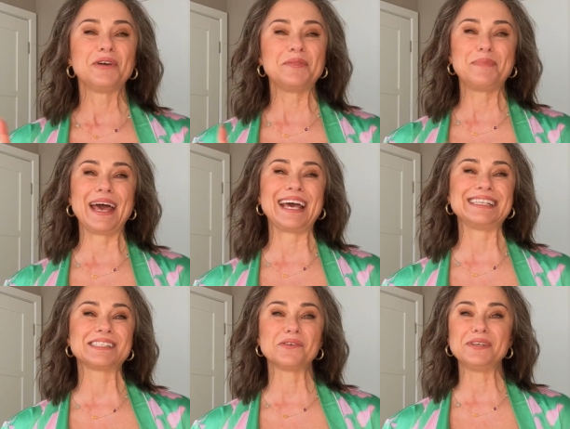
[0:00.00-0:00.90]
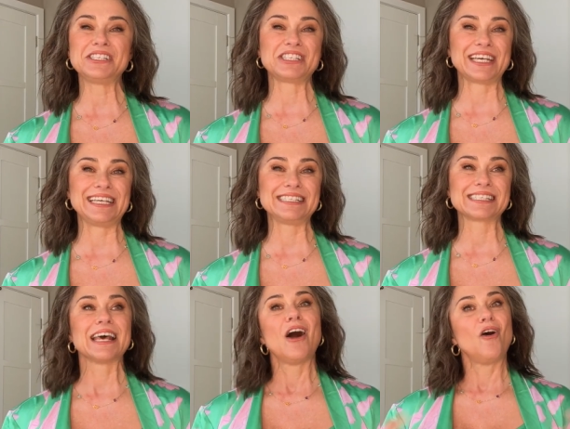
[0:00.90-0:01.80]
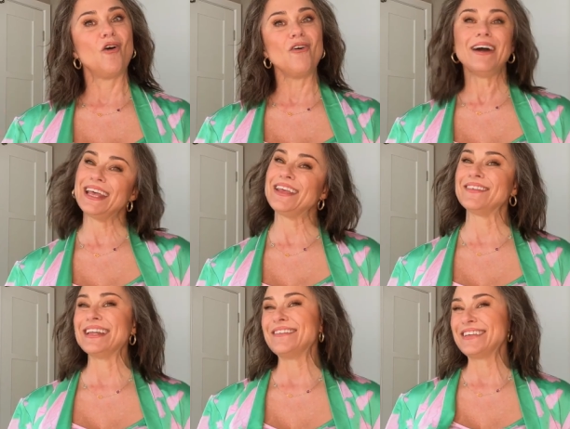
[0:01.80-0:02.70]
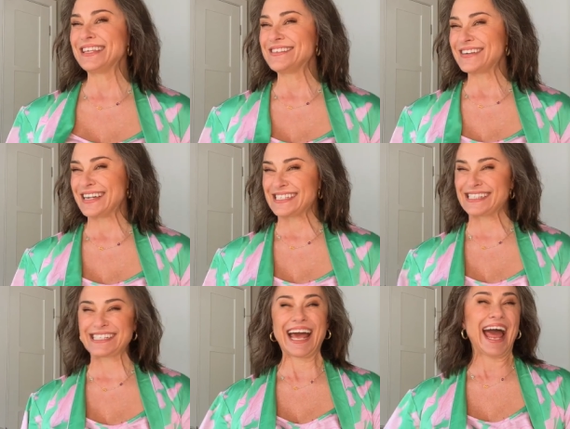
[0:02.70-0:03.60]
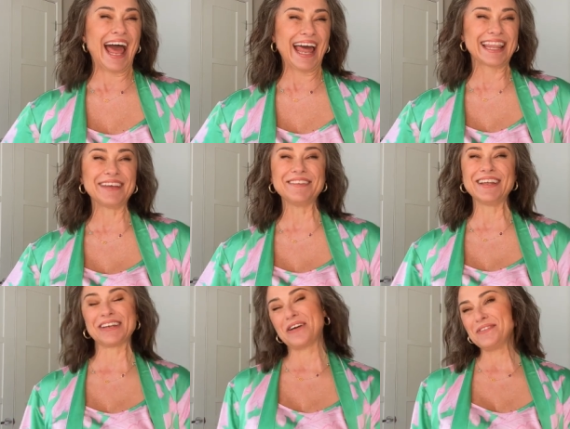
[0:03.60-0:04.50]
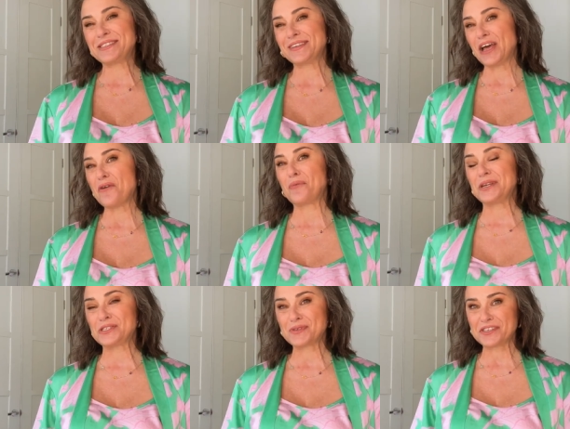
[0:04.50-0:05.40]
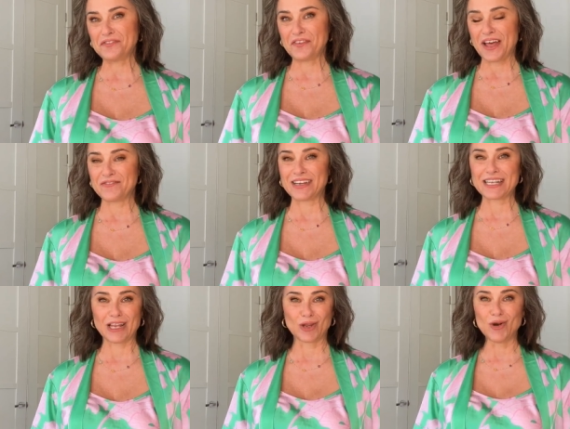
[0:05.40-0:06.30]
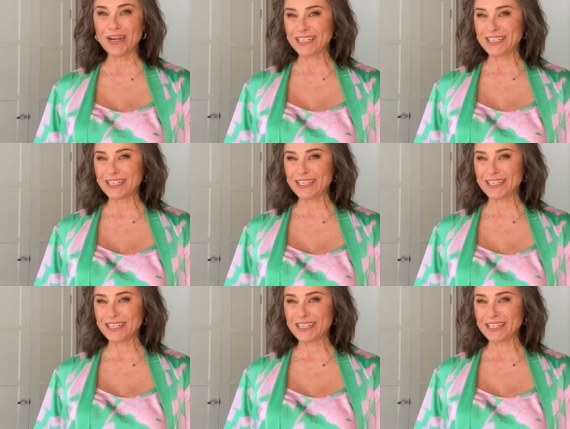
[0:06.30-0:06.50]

with pants or with jeans or even with a dress. Let me know in the comments below which was your favorite look.